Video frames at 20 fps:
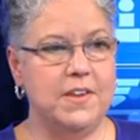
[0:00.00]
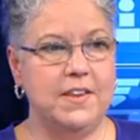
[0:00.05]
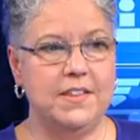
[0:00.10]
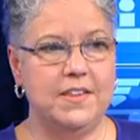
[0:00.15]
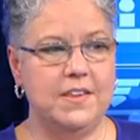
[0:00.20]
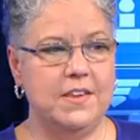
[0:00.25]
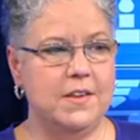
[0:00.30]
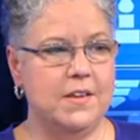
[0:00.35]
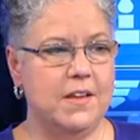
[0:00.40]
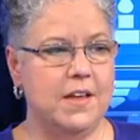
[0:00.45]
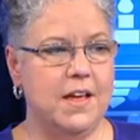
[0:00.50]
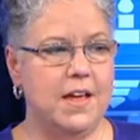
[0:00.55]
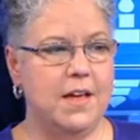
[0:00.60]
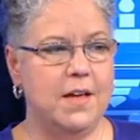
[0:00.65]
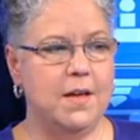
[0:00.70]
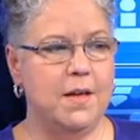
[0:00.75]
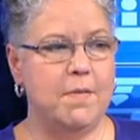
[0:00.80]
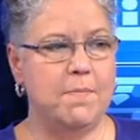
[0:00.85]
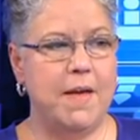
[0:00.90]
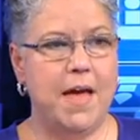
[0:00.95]
did,
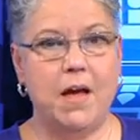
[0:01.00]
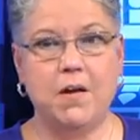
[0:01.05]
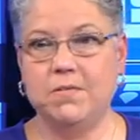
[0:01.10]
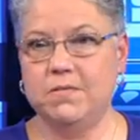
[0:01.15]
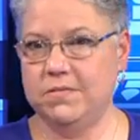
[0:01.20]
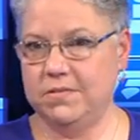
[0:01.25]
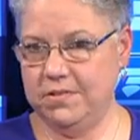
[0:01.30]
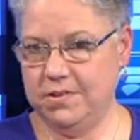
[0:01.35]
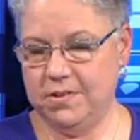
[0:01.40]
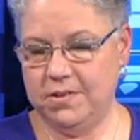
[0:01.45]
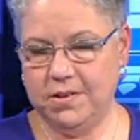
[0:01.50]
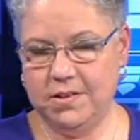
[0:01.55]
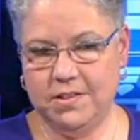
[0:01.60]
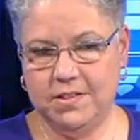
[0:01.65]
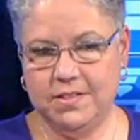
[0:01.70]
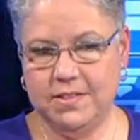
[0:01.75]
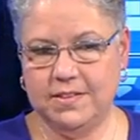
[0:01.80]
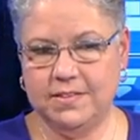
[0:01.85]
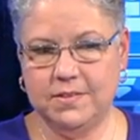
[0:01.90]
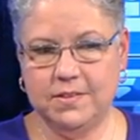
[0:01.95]
uh, about
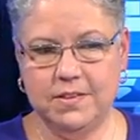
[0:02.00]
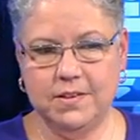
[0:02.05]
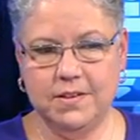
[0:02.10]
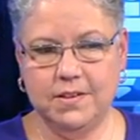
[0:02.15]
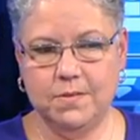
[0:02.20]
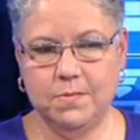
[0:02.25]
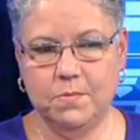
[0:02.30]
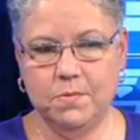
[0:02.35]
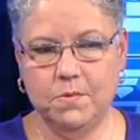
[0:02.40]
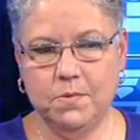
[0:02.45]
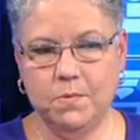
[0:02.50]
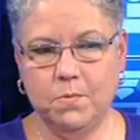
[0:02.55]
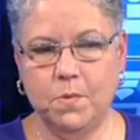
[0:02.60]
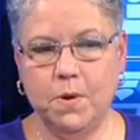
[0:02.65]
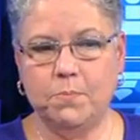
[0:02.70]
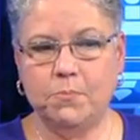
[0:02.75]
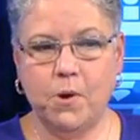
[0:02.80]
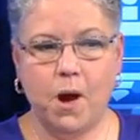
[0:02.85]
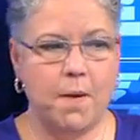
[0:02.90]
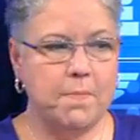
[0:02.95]
this?
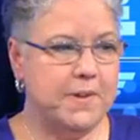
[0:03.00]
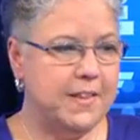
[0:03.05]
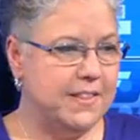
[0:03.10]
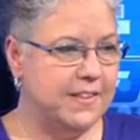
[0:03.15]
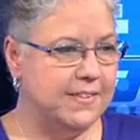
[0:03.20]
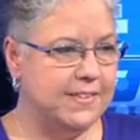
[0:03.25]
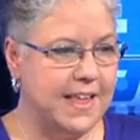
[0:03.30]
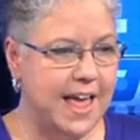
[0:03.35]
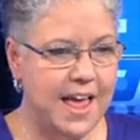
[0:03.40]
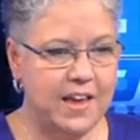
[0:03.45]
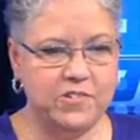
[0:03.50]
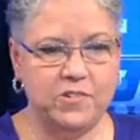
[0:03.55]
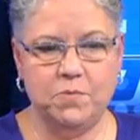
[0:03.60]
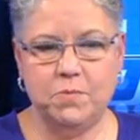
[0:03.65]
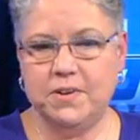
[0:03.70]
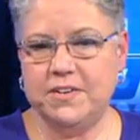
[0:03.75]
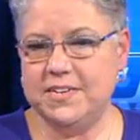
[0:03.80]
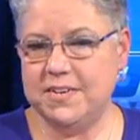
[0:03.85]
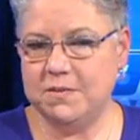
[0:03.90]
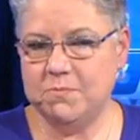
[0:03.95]
What prompted this
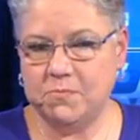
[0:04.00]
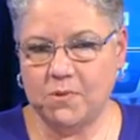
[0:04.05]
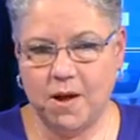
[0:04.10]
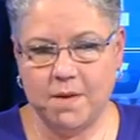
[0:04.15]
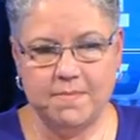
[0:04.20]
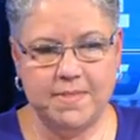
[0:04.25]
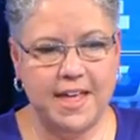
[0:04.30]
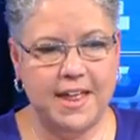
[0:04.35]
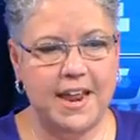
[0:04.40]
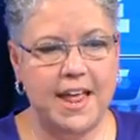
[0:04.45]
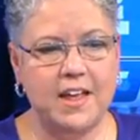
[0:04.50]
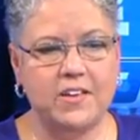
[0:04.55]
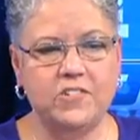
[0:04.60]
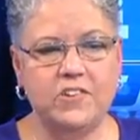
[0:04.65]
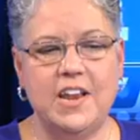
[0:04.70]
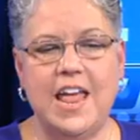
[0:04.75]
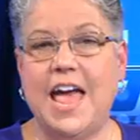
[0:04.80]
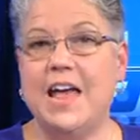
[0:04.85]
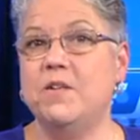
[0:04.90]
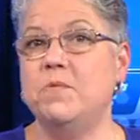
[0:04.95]
action? What didn't prompt that
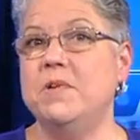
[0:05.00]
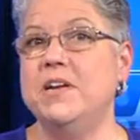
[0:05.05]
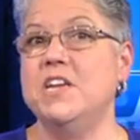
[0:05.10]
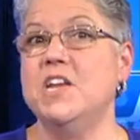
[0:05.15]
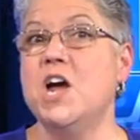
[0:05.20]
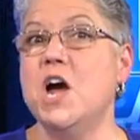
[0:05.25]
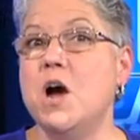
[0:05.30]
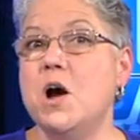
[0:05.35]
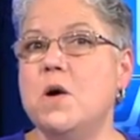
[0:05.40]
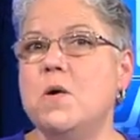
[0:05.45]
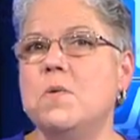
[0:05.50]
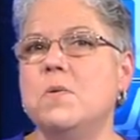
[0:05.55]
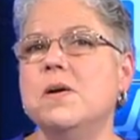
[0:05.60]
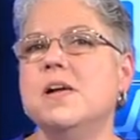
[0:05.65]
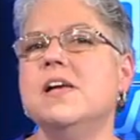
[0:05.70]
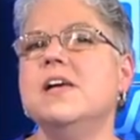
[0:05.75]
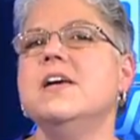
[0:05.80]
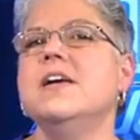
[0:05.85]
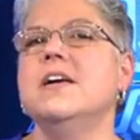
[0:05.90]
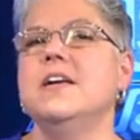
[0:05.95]
action? How do we know?
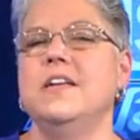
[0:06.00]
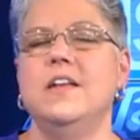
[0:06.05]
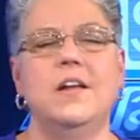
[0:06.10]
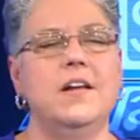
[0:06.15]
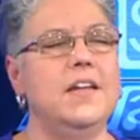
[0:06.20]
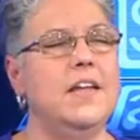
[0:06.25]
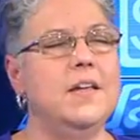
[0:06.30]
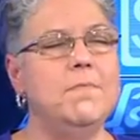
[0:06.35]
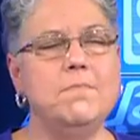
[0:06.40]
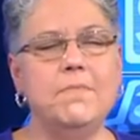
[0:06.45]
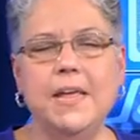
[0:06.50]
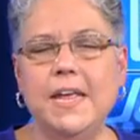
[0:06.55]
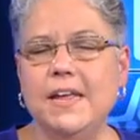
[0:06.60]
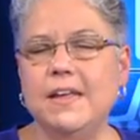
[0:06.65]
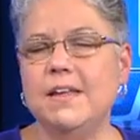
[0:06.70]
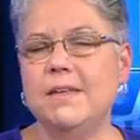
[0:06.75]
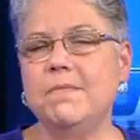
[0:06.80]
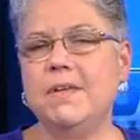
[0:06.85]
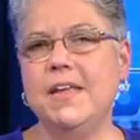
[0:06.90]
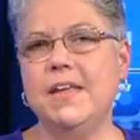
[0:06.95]
You know,
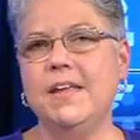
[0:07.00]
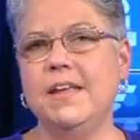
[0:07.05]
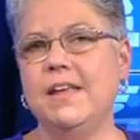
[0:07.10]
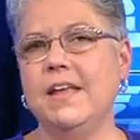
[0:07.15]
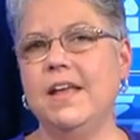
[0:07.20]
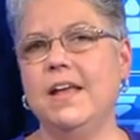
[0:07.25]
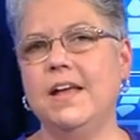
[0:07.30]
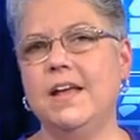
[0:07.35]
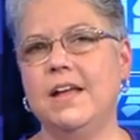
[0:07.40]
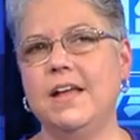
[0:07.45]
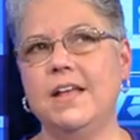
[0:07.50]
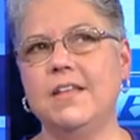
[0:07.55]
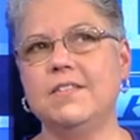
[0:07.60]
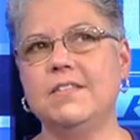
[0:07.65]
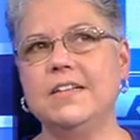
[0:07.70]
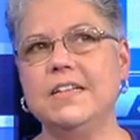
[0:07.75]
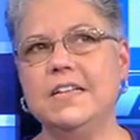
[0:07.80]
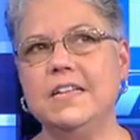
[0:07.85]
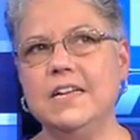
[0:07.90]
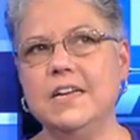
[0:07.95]
being being
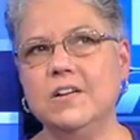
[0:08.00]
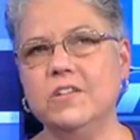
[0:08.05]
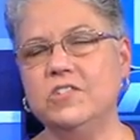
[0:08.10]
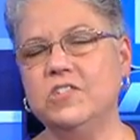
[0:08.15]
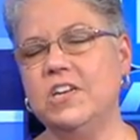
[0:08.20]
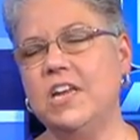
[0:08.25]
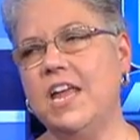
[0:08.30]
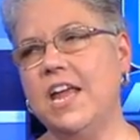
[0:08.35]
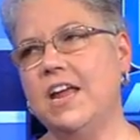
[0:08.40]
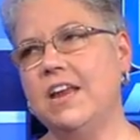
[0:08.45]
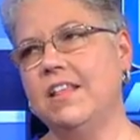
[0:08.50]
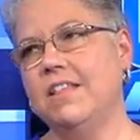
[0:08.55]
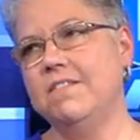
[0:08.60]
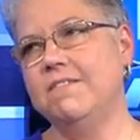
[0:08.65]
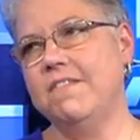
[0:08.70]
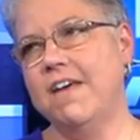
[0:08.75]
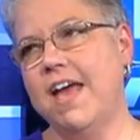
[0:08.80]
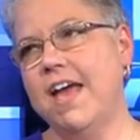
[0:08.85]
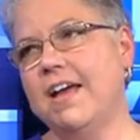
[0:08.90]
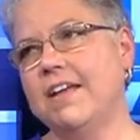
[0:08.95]
as clear as you can on
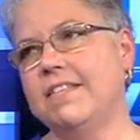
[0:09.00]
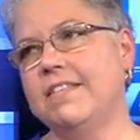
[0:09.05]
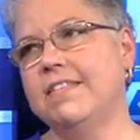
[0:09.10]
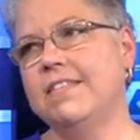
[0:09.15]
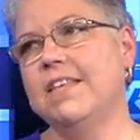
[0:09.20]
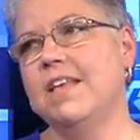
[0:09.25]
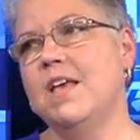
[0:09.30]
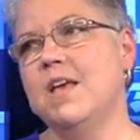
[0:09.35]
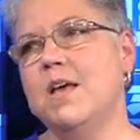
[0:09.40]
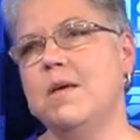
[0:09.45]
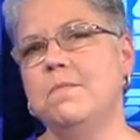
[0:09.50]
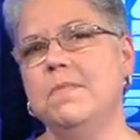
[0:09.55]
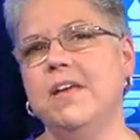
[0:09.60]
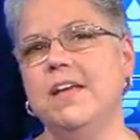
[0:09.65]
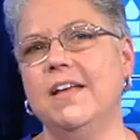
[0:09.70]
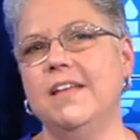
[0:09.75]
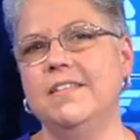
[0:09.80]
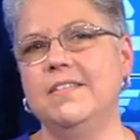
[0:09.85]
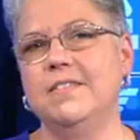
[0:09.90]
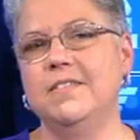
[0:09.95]
the facts,
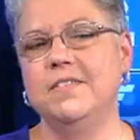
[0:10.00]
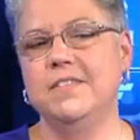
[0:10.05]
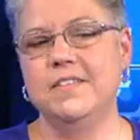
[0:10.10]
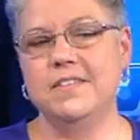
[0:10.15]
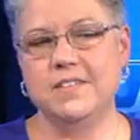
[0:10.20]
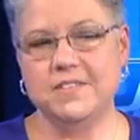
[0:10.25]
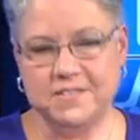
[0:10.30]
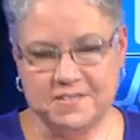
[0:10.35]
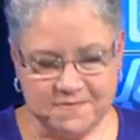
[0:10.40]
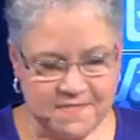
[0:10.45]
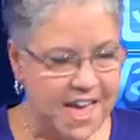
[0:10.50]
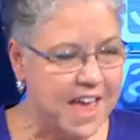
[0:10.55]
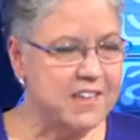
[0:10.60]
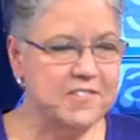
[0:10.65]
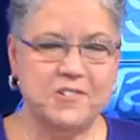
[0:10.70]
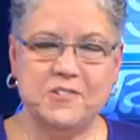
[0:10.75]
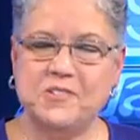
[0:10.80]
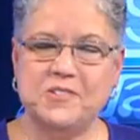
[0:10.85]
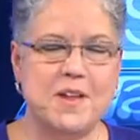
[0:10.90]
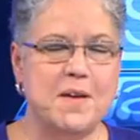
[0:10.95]
because
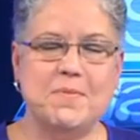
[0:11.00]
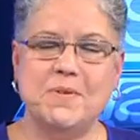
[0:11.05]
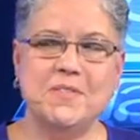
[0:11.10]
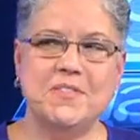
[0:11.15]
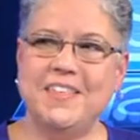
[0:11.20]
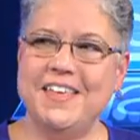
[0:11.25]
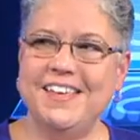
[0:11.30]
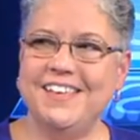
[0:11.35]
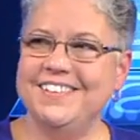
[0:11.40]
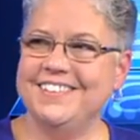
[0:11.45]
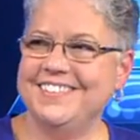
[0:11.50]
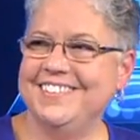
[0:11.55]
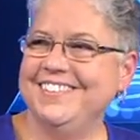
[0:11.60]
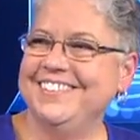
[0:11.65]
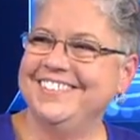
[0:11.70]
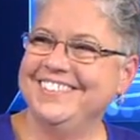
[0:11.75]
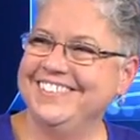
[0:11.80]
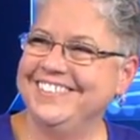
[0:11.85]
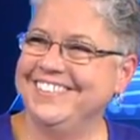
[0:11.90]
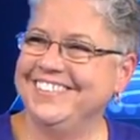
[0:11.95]
facts are stubborn things.
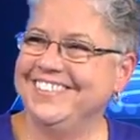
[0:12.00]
